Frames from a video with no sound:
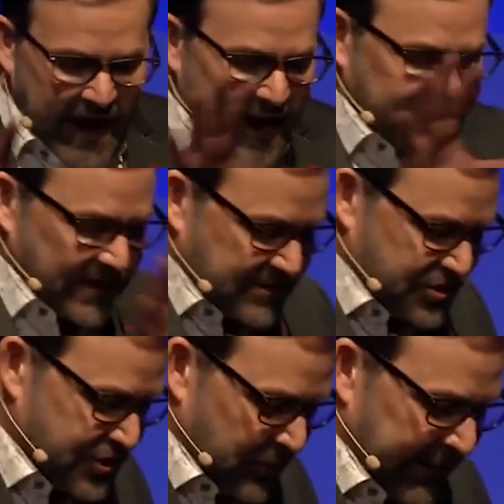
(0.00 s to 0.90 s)
I
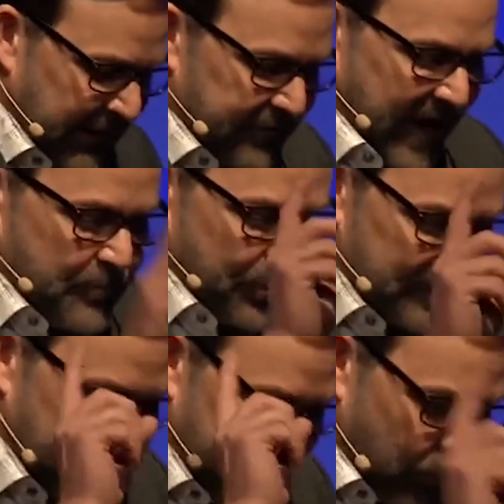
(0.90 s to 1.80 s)
touched your mouth. I
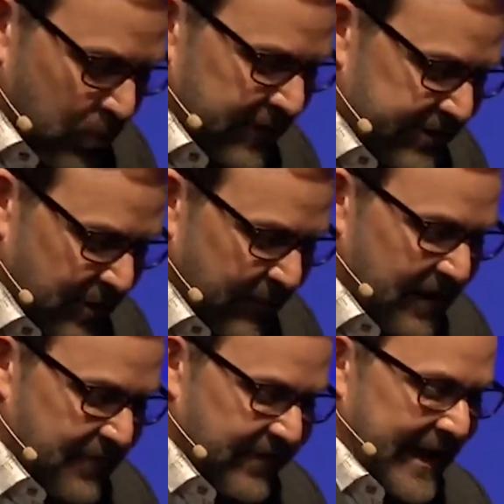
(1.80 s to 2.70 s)
put my word in your
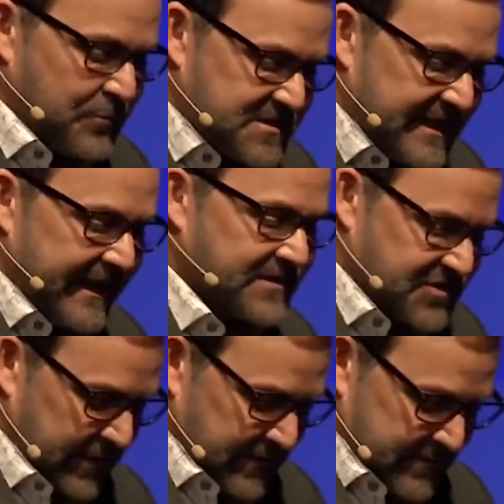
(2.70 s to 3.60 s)
mouth and that was the
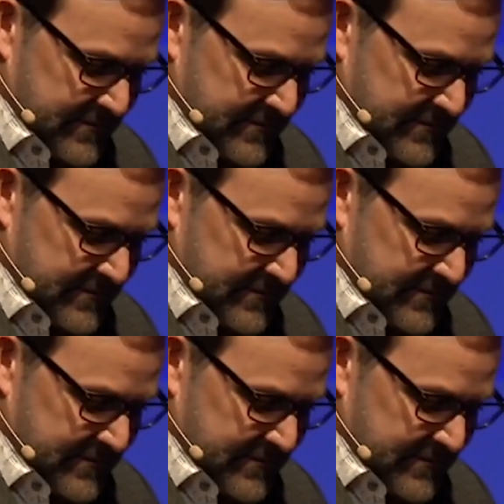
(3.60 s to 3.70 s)
answer.